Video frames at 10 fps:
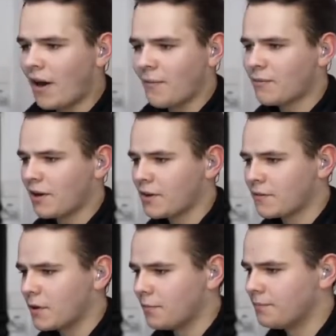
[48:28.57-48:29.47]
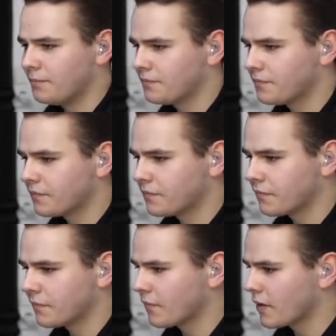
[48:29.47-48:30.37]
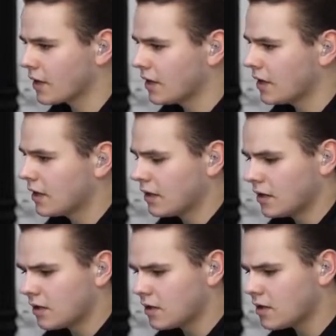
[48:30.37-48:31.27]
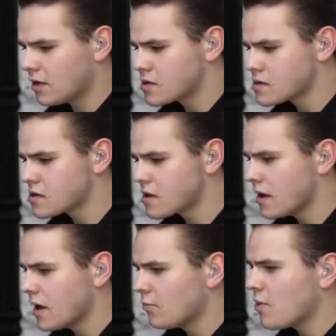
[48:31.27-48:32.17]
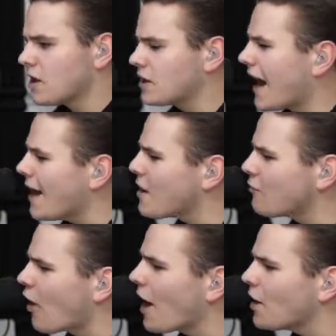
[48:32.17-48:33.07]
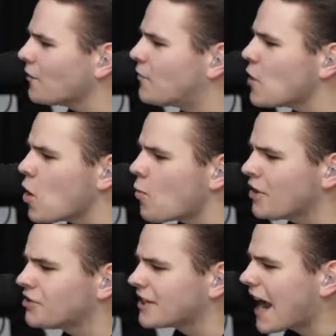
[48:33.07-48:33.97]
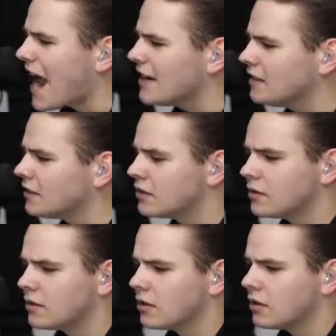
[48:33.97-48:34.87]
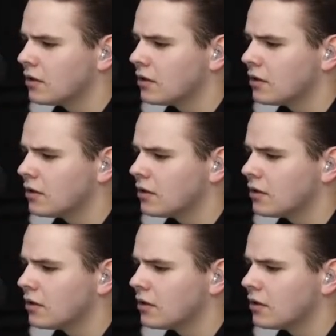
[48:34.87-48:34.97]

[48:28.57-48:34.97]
Oh my God, and that is one good-looking F-18 that you are flying. Also, We're, you are we've run out of fuel once again. Streamer.